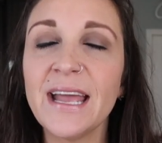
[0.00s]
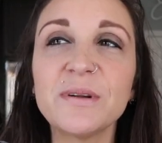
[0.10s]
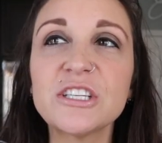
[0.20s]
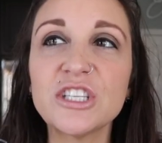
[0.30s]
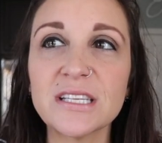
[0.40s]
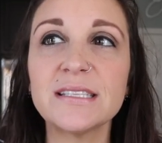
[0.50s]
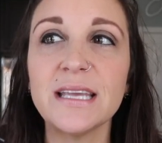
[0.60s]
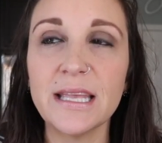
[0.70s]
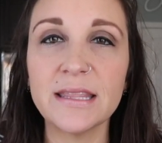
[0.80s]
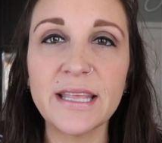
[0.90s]
It's just
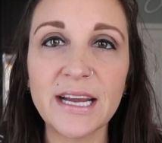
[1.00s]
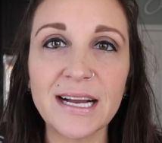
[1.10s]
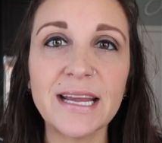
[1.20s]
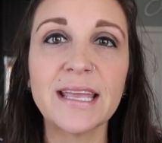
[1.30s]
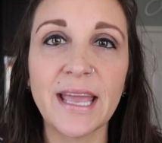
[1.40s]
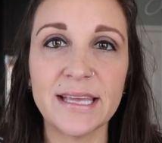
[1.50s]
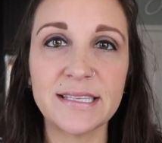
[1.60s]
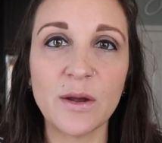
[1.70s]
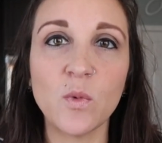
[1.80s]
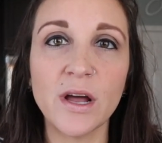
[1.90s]
in there in case
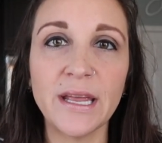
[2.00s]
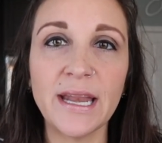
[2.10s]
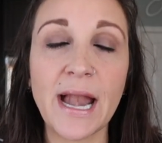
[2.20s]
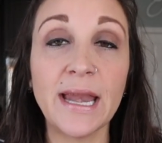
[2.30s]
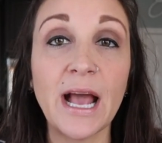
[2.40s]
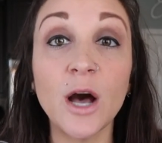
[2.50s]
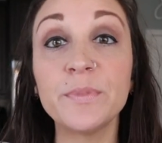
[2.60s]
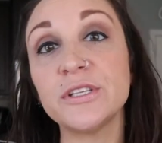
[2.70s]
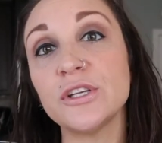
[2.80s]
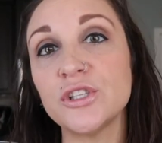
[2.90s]
I want it. And it
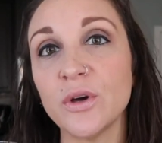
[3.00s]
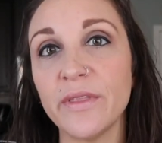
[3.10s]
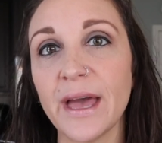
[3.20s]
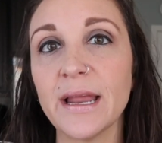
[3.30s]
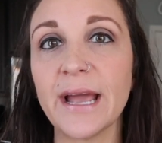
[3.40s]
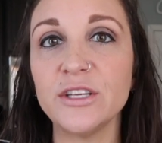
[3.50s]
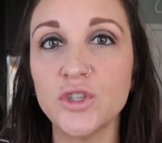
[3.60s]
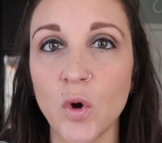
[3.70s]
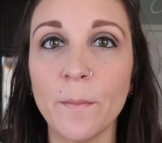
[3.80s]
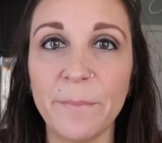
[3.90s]
helps so that I
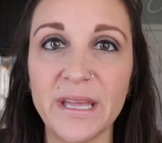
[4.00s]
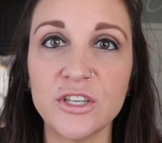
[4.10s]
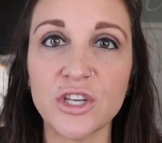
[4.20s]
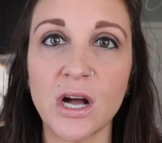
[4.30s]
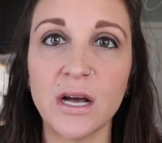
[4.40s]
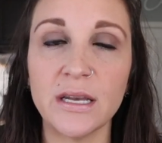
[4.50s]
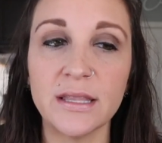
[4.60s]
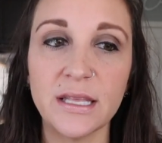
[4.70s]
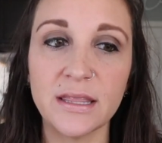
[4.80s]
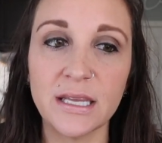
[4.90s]
don't binge on
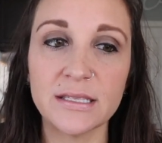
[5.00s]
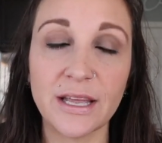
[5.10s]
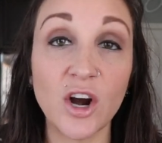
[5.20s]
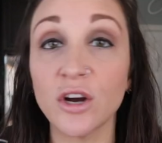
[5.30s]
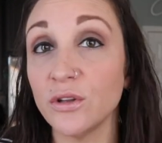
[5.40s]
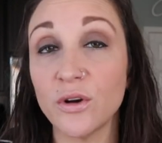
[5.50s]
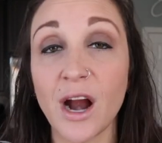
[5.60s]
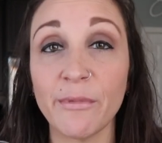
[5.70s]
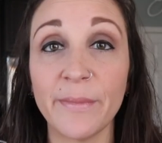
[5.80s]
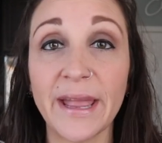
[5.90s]
the things that aren't low
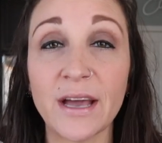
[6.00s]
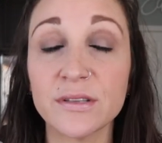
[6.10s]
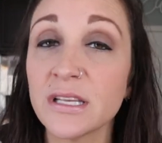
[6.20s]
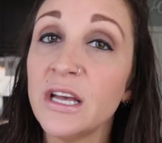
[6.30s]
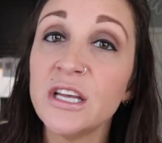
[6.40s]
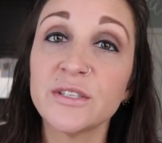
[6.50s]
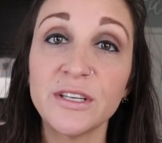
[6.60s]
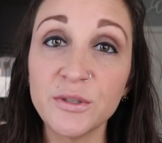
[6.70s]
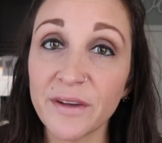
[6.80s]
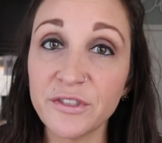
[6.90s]
carb in my house. So I
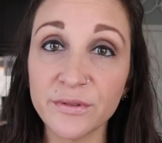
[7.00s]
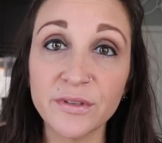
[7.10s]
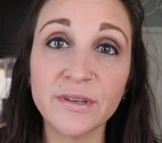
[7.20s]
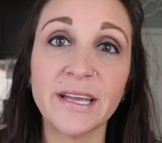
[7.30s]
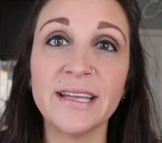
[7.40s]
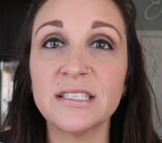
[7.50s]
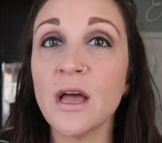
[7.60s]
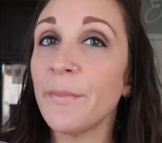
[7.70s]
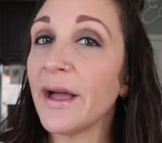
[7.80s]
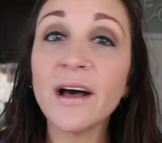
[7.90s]
do have two little kids.
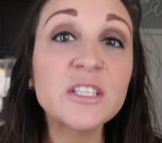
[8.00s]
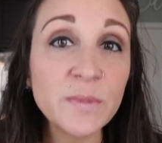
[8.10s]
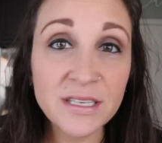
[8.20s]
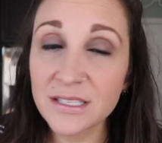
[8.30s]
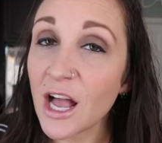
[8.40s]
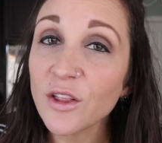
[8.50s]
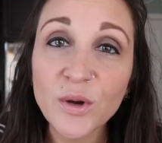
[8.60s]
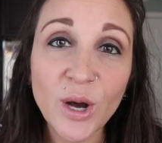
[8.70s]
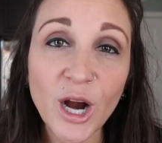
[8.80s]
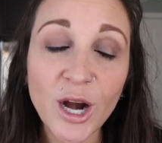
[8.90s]
My husband is not
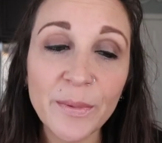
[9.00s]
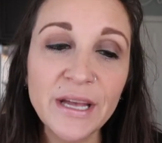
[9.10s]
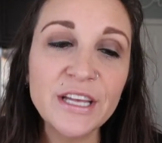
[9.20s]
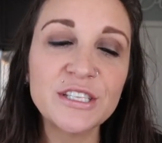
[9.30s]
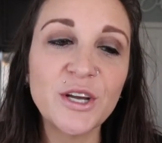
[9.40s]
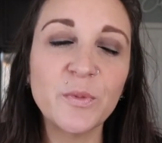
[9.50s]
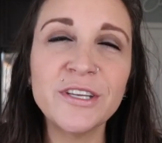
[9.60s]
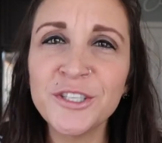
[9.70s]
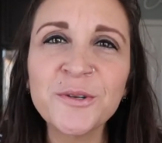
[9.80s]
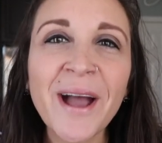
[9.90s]
low carb. So we
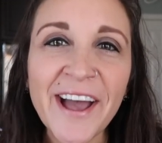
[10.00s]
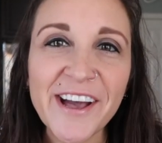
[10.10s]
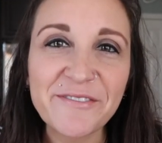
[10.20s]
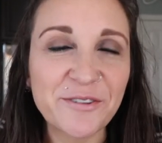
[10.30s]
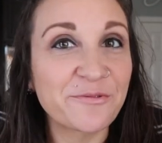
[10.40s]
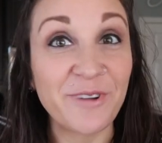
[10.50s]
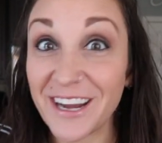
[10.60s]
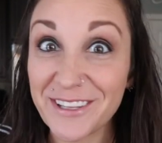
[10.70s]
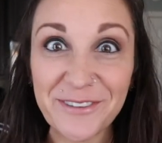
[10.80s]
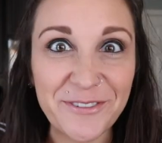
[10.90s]
do have
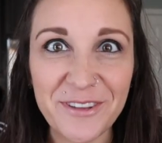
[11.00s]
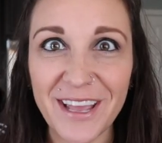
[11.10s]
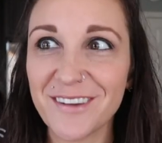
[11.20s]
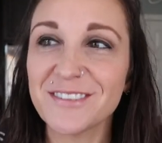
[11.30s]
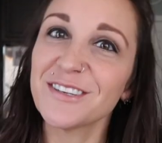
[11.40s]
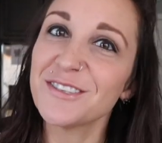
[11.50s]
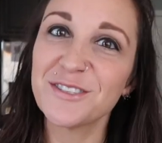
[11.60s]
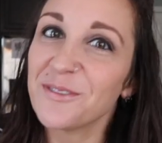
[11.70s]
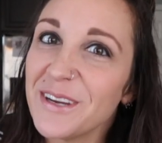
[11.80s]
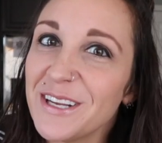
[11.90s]
regular food in the house. There's
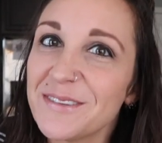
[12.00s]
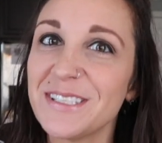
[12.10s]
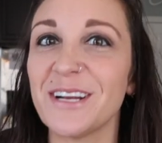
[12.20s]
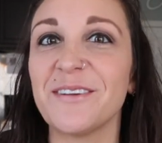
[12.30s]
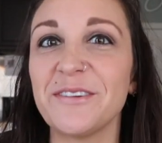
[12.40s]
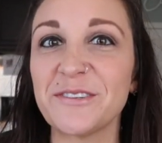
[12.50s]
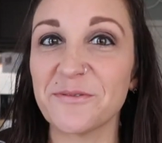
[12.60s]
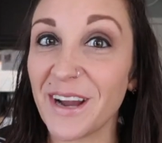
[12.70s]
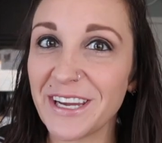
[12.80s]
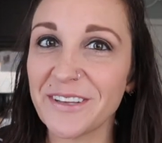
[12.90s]
Doritos here. There's
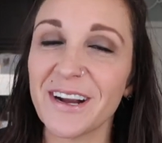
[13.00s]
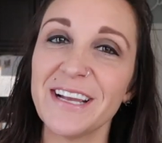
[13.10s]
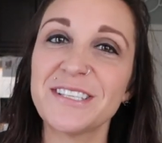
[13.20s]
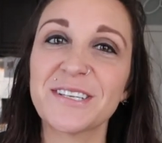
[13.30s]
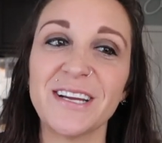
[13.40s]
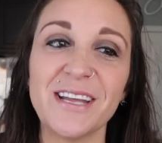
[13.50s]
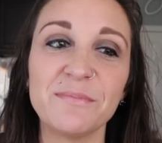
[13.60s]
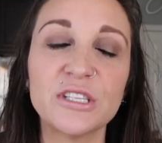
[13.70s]
regular ice cream.